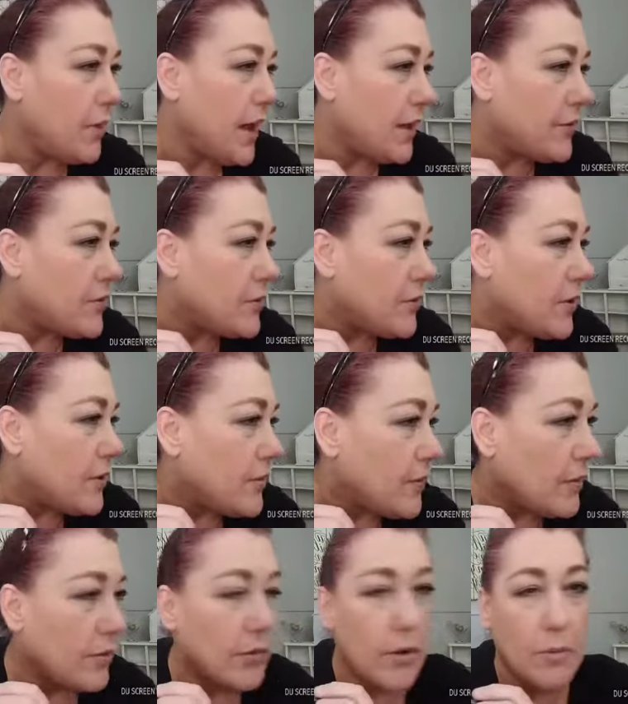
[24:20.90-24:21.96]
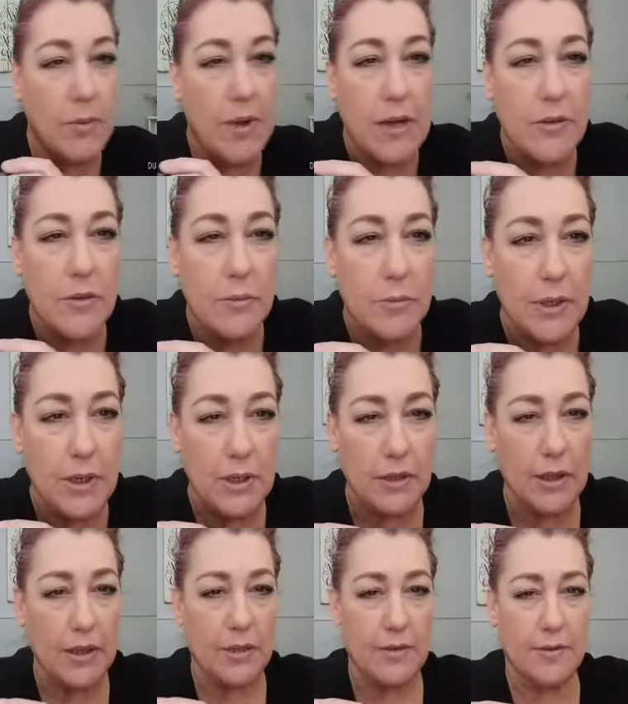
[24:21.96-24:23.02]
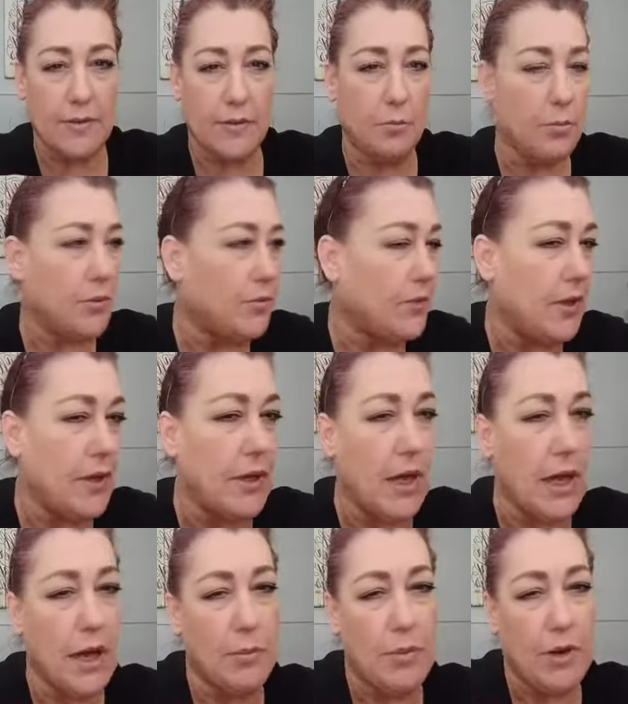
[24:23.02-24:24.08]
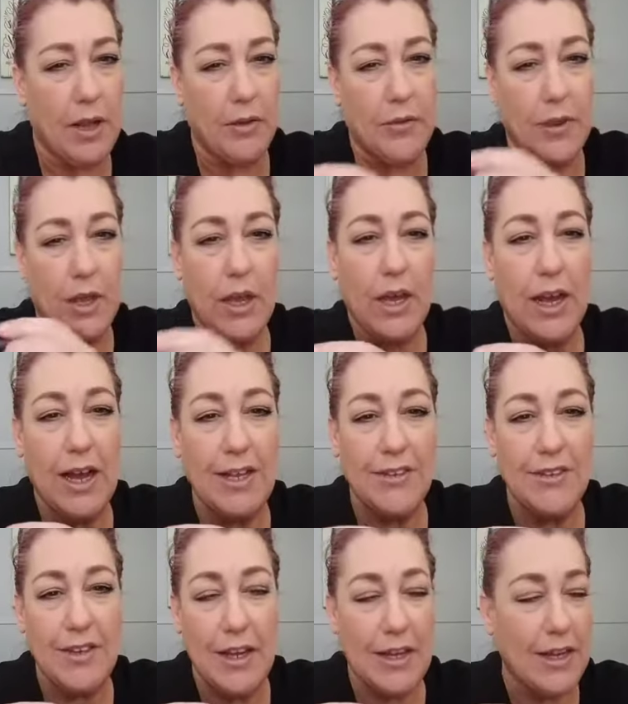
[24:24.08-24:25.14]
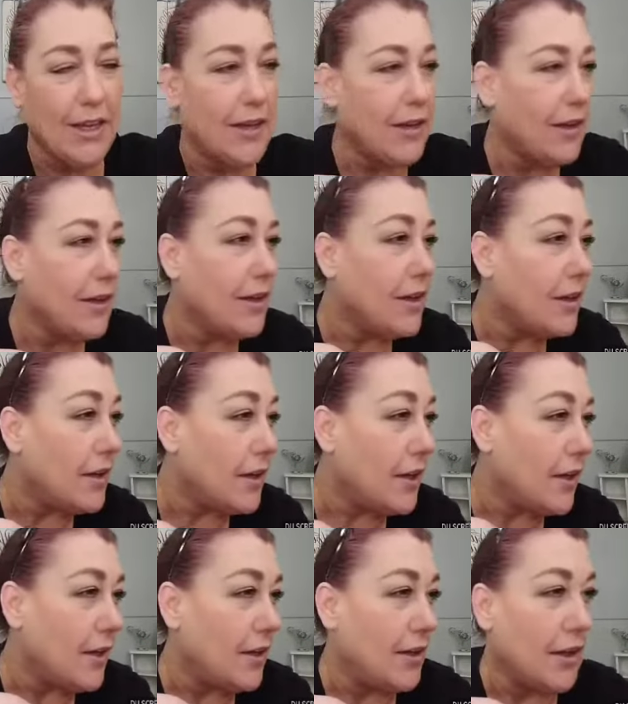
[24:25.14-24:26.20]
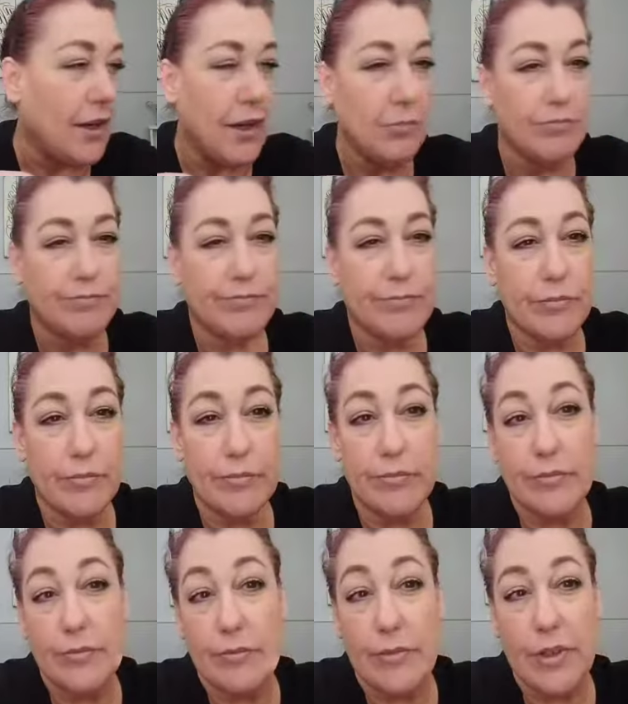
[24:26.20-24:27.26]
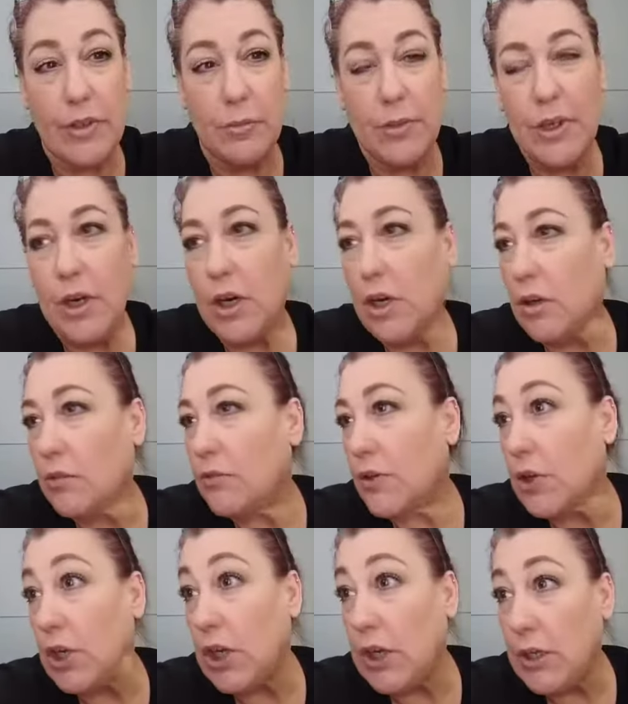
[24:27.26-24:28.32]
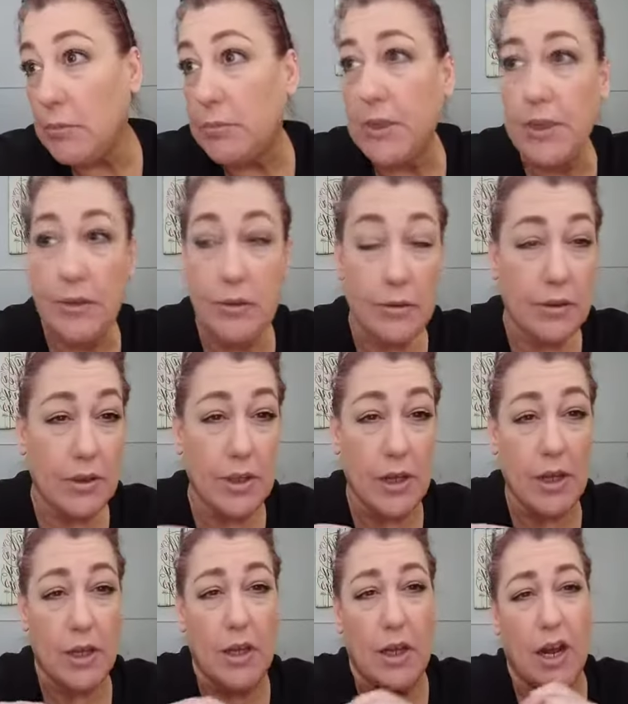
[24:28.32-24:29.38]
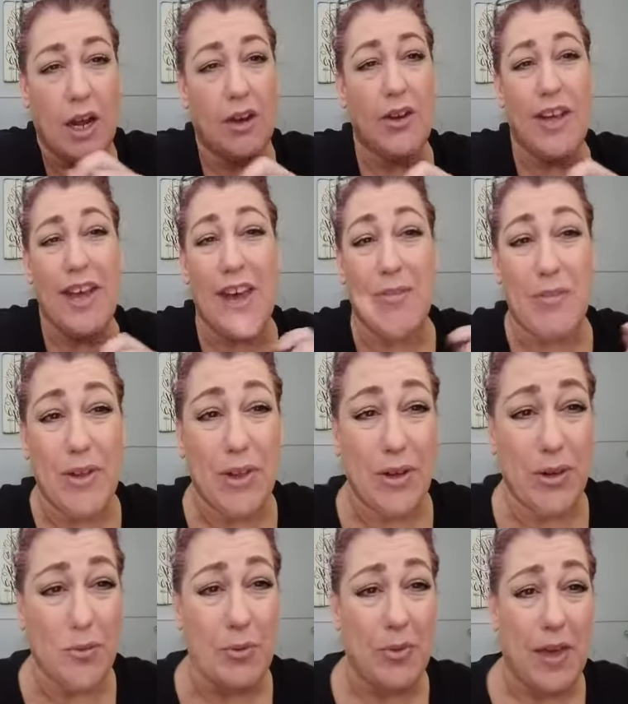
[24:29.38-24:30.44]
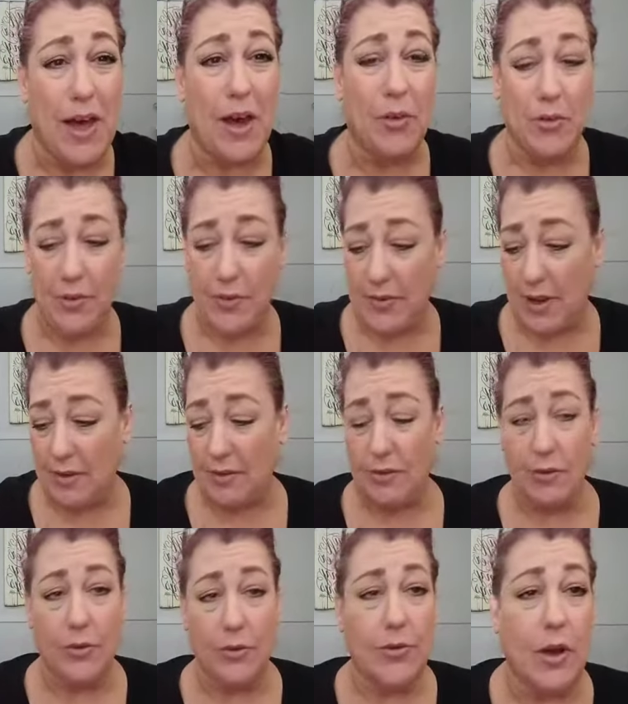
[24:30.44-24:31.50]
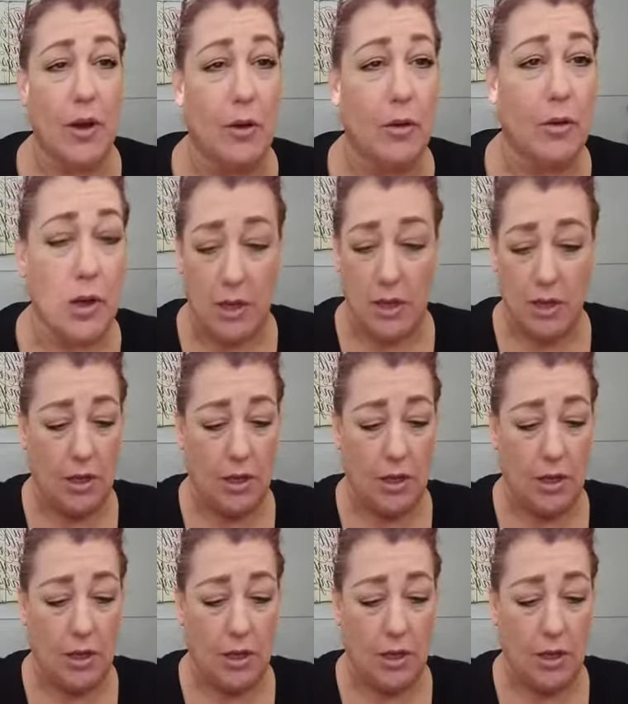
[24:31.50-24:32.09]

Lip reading: master this, that'll go back to being like super thin eyebrows. Hi, Janie. And it'll be all for naught, but I already have those without the stencils. So